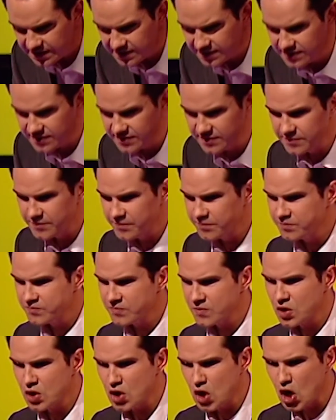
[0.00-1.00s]

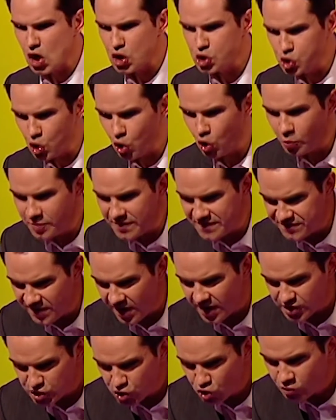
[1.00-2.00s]
You'll be
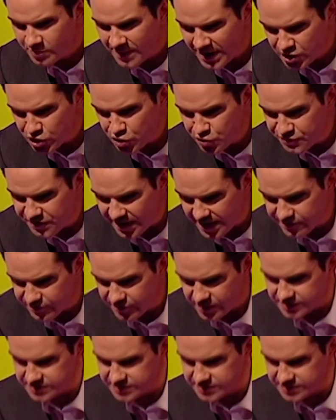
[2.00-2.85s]
fine, you're my new favourite.